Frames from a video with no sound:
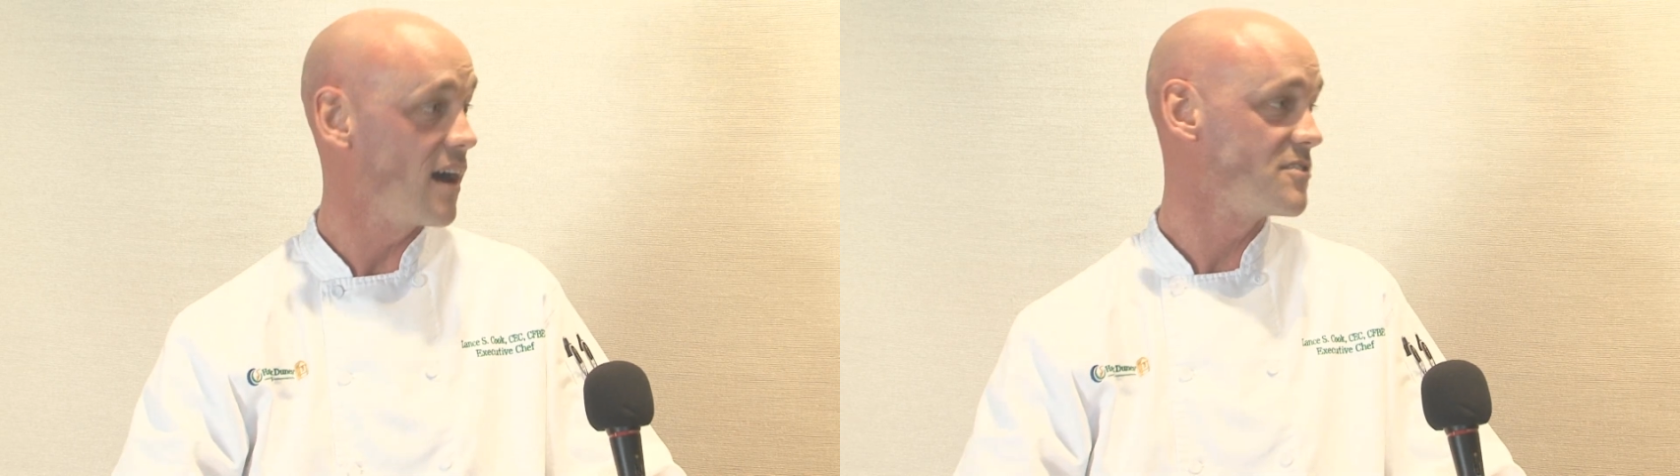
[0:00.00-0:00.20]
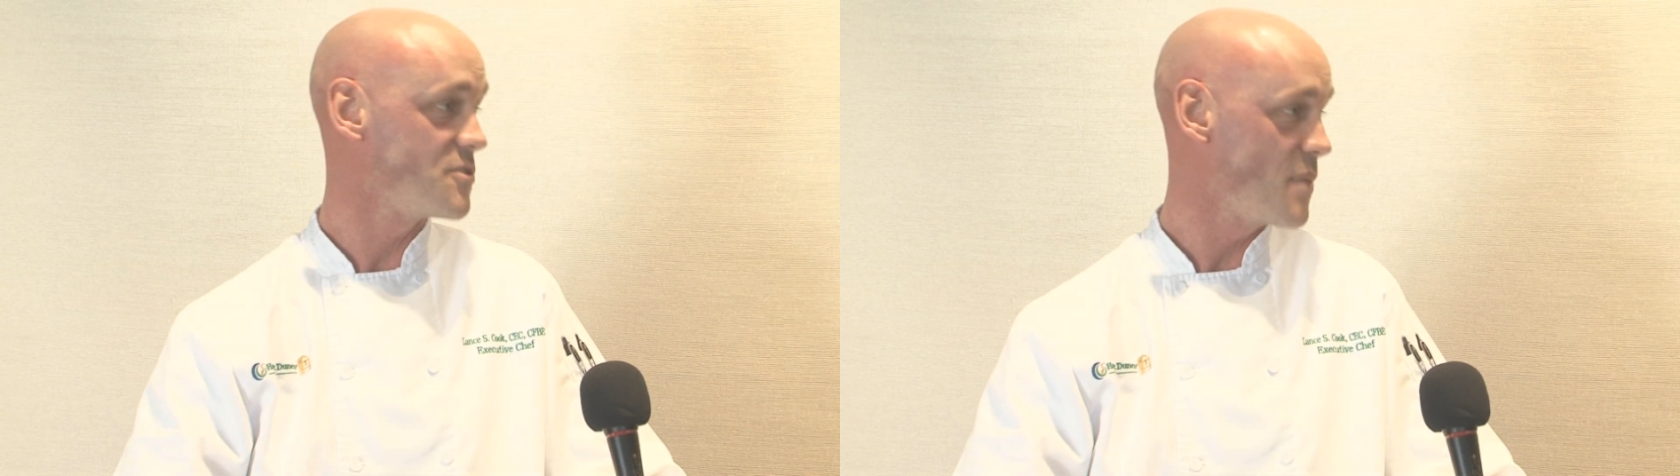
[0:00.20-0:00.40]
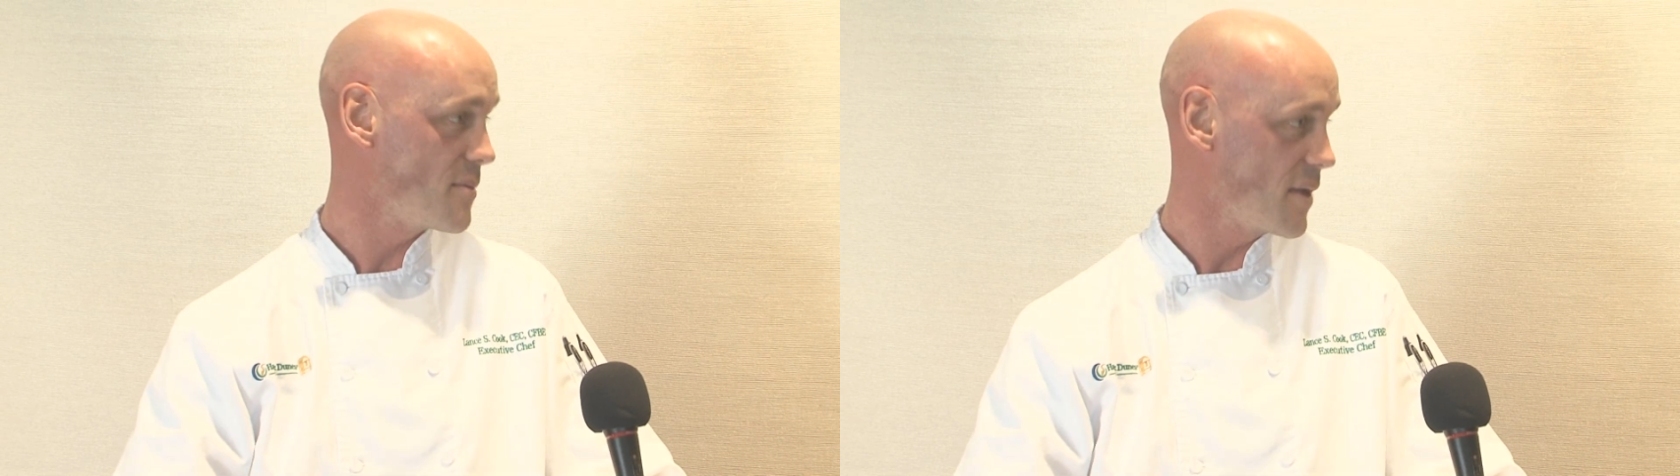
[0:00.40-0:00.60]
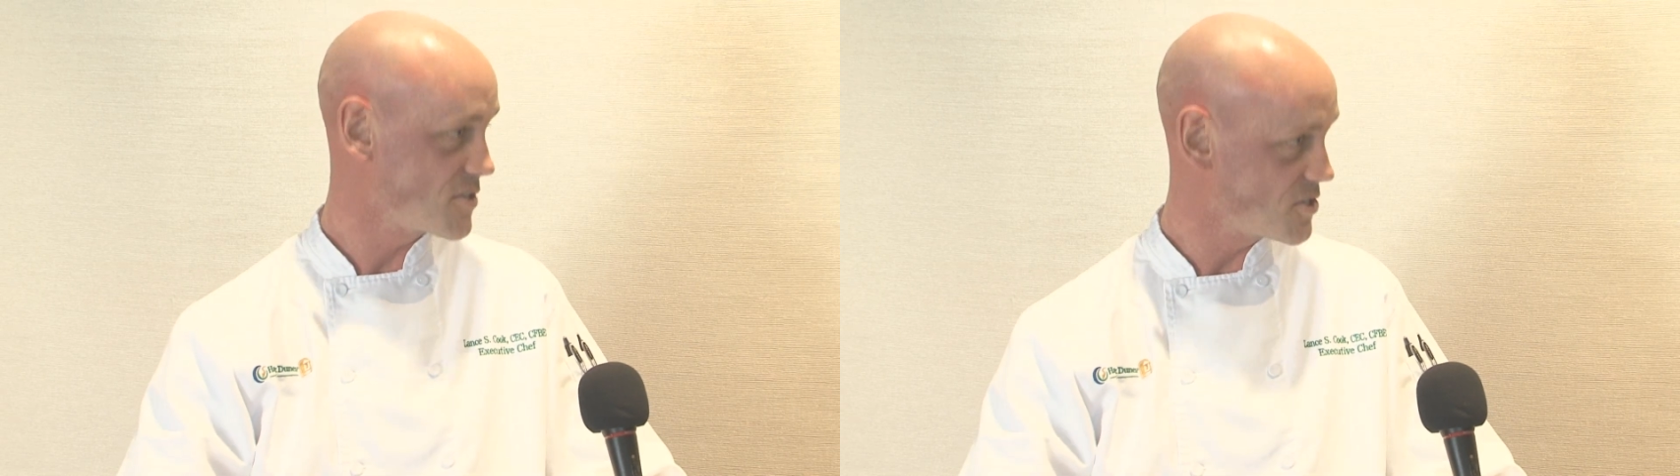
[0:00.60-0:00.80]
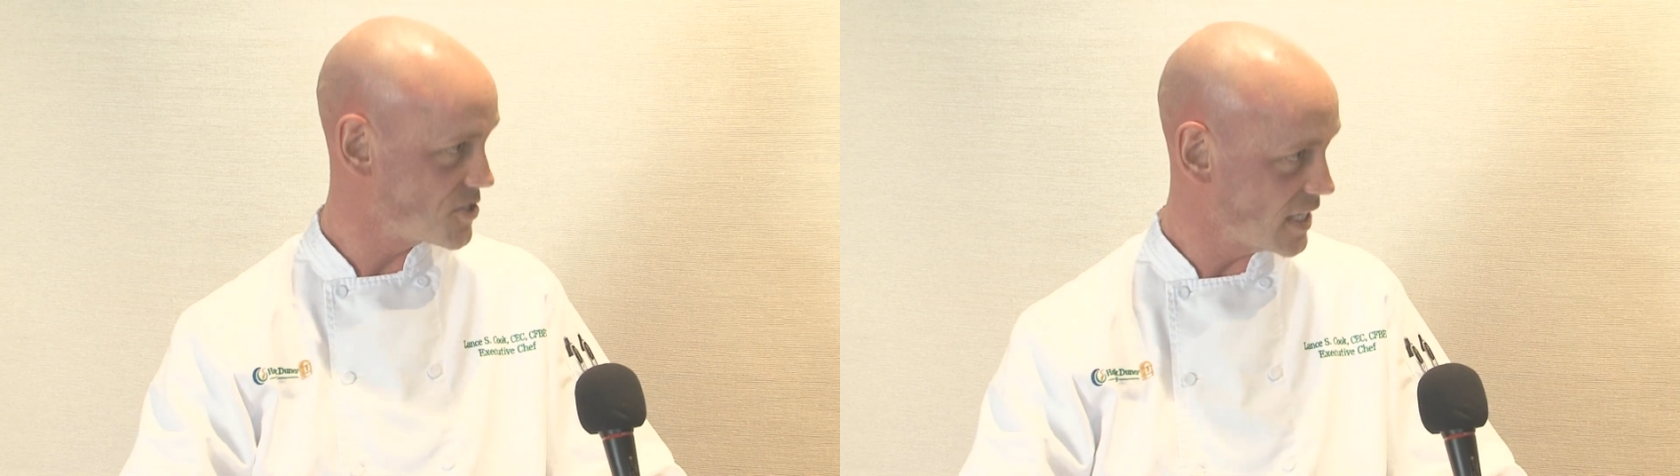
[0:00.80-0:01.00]
consommé
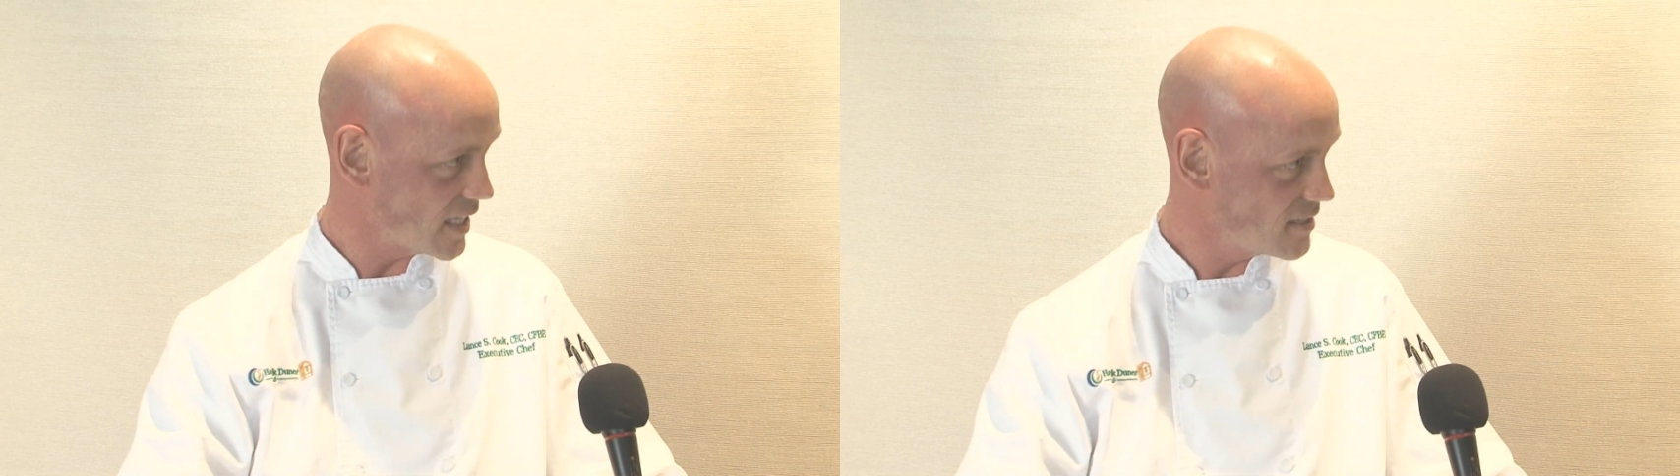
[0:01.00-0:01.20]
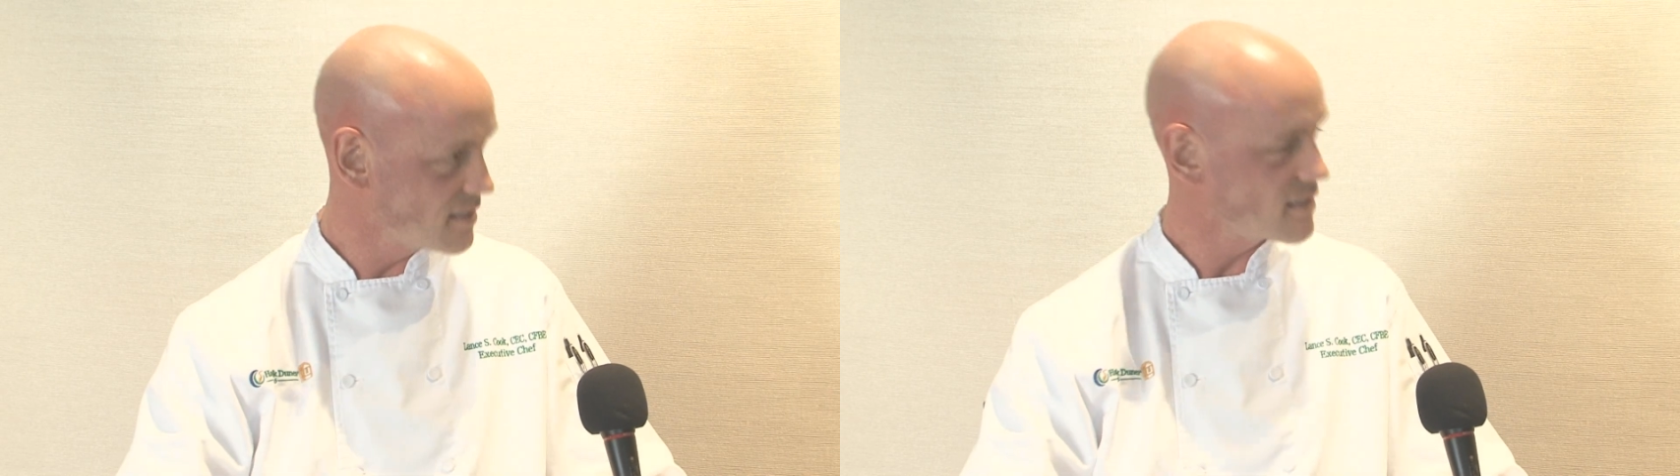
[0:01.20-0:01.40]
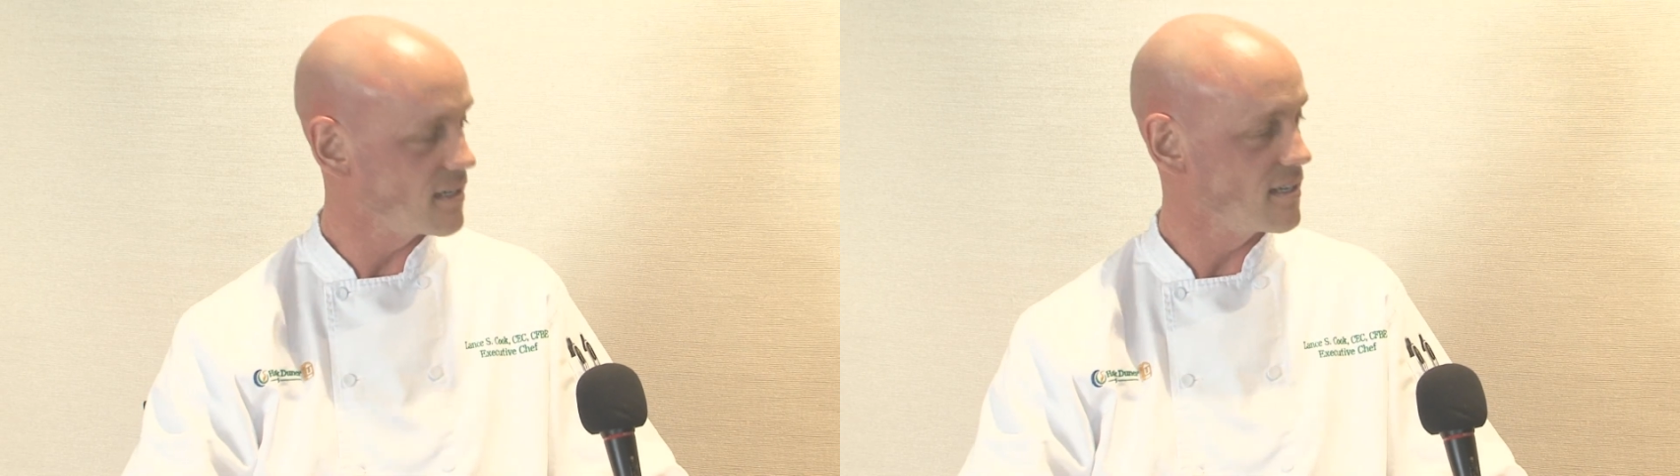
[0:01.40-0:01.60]
makes it sheen.